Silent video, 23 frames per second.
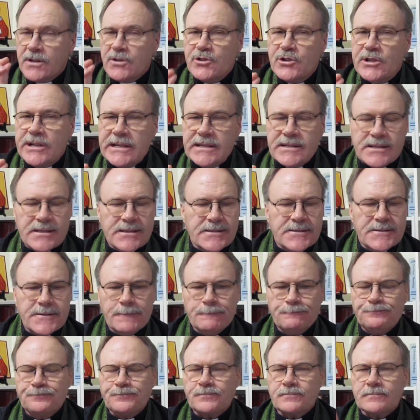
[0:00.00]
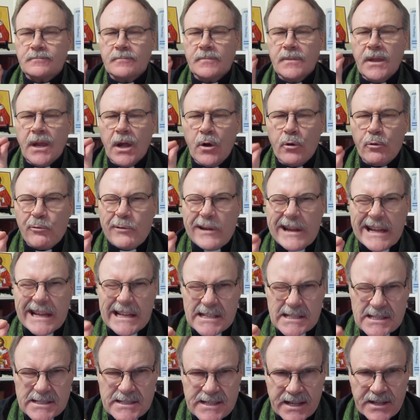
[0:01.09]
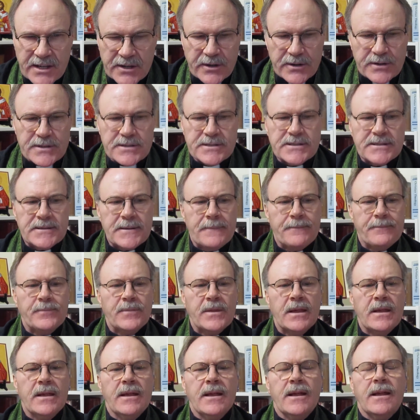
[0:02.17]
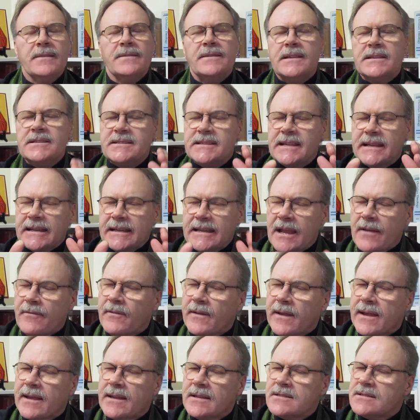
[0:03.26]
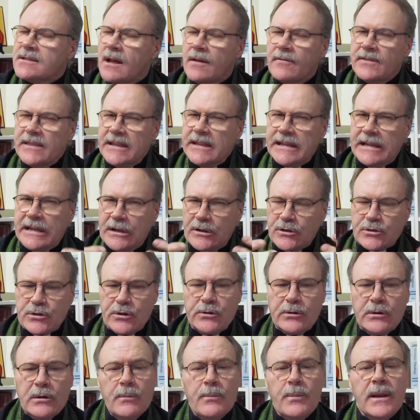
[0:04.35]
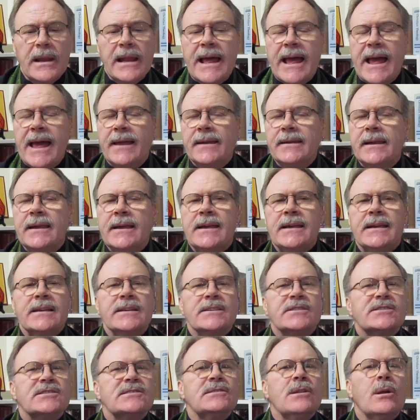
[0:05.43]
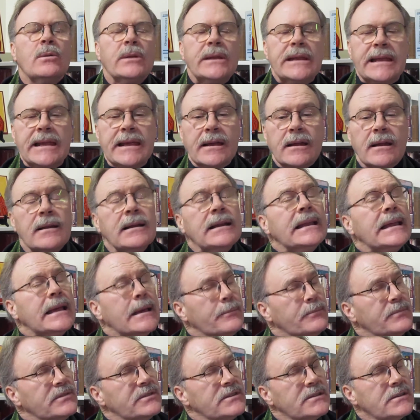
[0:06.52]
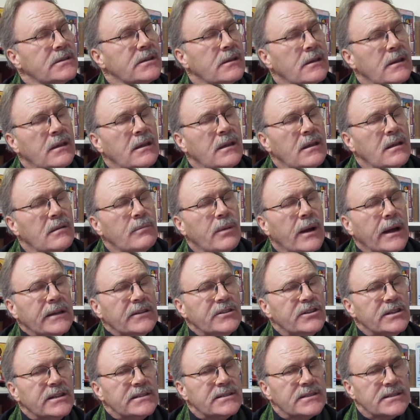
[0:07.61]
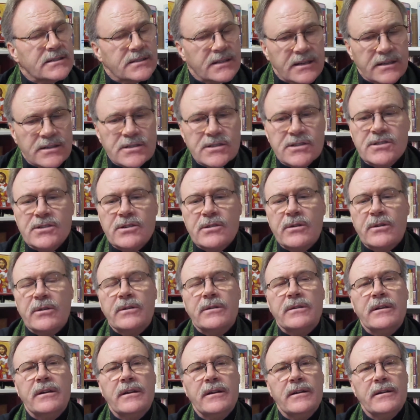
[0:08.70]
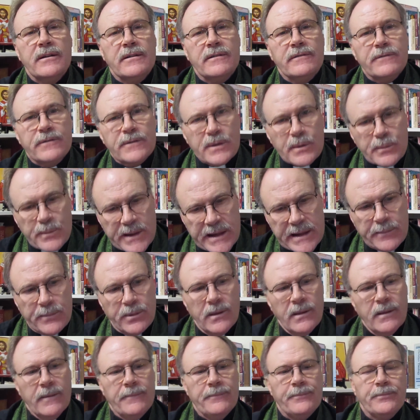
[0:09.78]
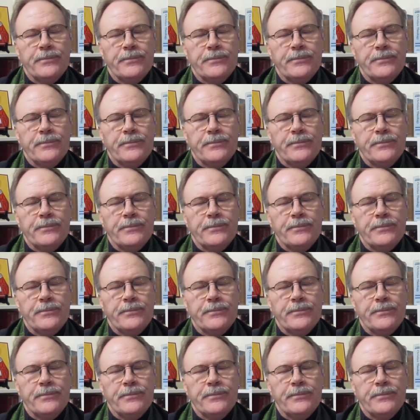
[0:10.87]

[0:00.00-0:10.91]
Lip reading: Jesus reconsiders. The significance of the eternal plan is slowly eclipsed by Jesus' concern for the people.